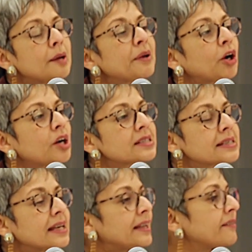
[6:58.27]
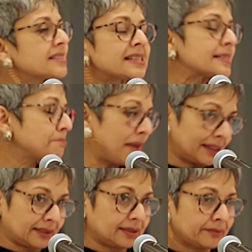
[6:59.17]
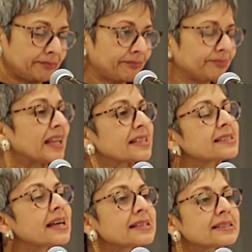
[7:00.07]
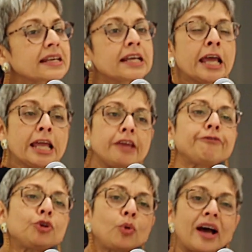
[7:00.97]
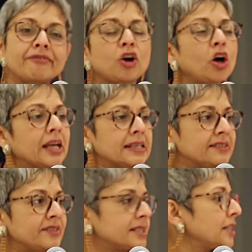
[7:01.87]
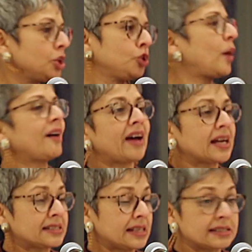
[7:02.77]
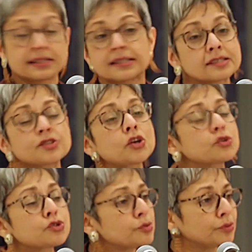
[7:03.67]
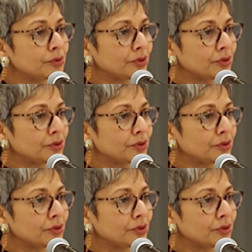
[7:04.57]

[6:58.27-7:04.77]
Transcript: because there is this myth that says that if you have connectivity, you have access. This is not true.